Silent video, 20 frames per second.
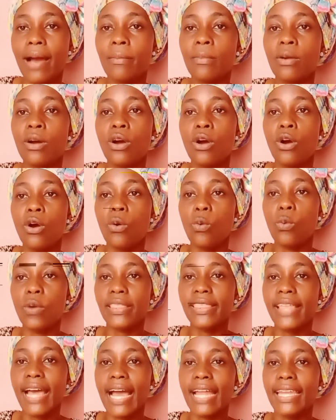with
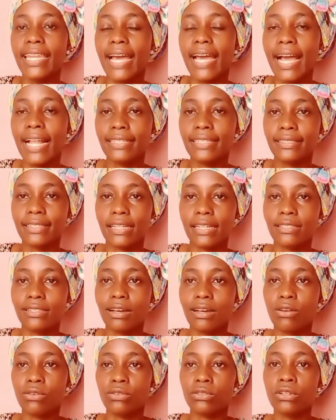an ultrasound
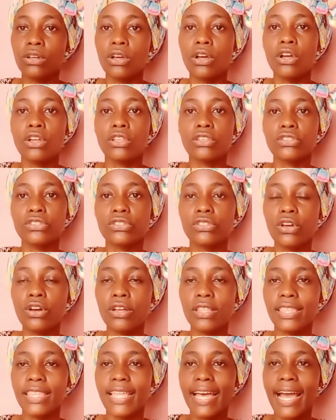so
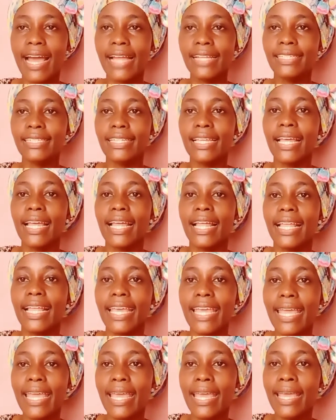that
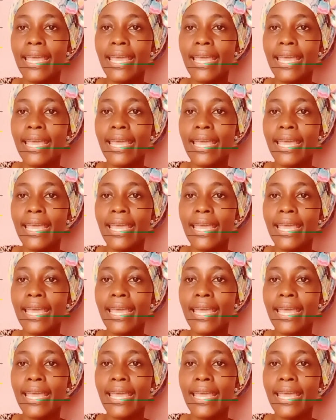he